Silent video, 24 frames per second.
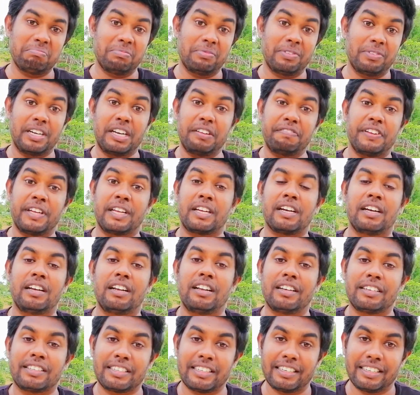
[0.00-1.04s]

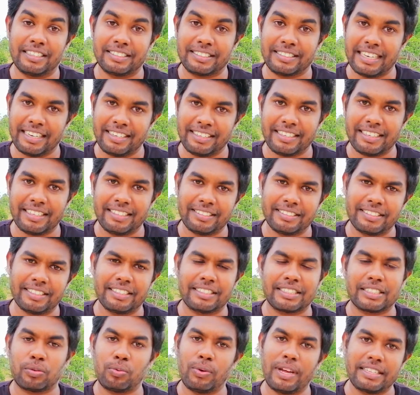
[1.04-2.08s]
difficult
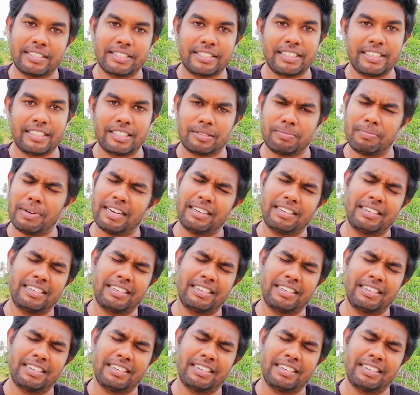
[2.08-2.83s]
sentences, questions. But